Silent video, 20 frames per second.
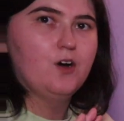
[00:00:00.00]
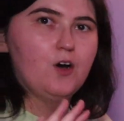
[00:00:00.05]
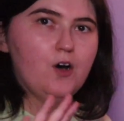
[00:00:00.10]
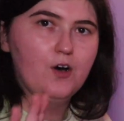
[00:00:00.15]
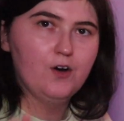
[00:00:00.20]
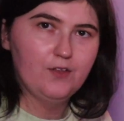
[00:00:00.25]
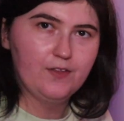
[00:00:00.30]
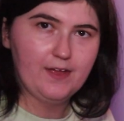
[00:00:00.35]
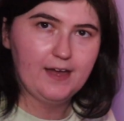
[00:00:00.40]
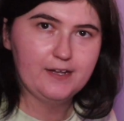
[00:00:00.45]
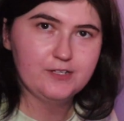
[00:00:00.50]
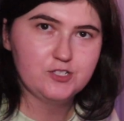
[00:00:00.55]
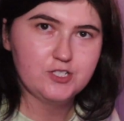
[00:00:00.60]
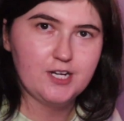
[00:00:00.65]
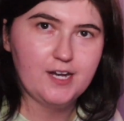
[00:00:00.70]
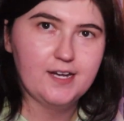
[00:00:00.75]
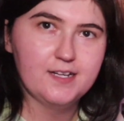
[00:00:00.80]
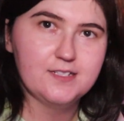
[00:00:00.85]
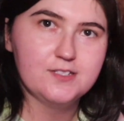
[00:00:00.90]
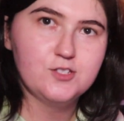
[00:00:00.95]
all that
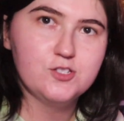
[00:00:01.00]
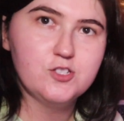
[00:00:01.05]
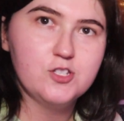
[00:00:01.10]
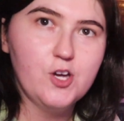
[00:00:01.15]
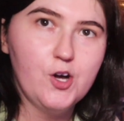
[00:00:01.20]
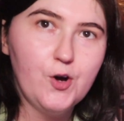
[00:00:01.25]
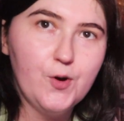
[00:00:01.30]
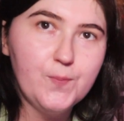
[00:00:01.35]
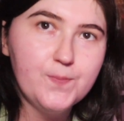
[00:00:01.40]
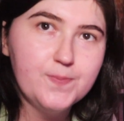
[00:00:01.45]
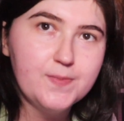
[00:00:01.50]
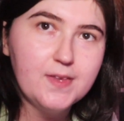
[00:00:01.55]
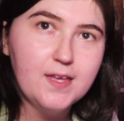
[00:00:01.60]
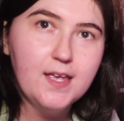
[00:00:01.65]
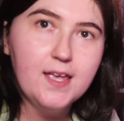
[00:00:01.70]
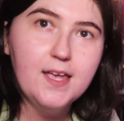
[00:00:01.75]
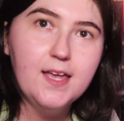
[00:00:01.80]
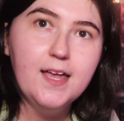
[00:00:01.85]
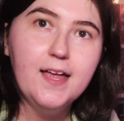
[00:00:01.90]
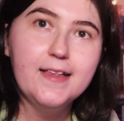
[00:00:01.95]
jazz. So
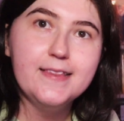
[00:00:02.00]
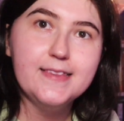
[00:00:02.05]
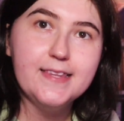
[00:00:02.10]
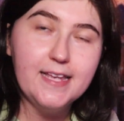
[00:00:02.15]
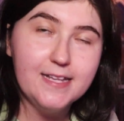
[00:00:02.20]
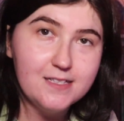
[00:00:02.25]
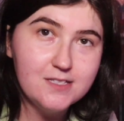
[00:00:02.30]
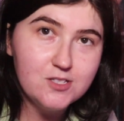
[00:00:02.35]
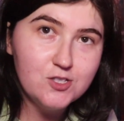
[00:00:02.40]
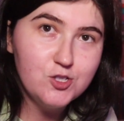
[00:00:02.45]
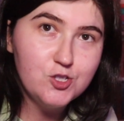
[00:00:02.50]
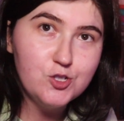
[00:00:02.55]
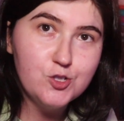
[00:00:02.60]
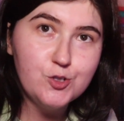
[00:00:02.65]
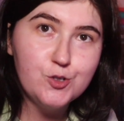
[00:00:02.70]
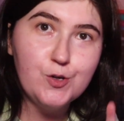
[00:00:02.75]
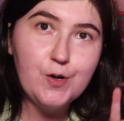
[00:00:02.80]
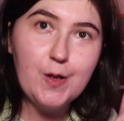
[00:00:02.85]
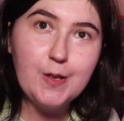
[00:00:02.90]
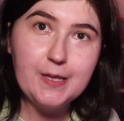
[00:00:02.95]
let's
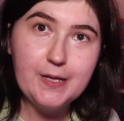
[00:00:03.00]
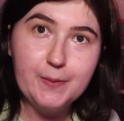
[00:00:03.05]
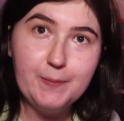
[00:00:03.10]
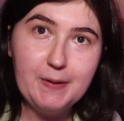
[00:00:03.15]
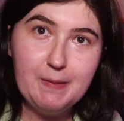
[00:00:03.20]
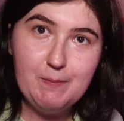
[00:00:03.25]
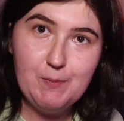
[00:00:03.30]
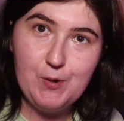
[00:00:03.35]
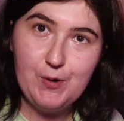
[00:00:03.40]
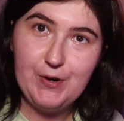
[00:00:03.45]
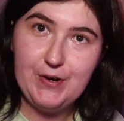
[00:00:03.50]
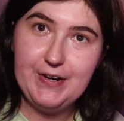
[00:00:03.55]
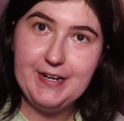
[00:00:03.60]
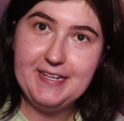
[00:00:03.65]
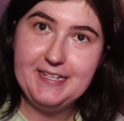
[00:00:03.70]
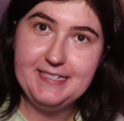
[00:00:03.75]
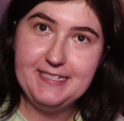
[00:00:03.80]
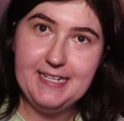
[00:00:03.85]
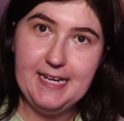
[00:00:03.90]
do a little bit more in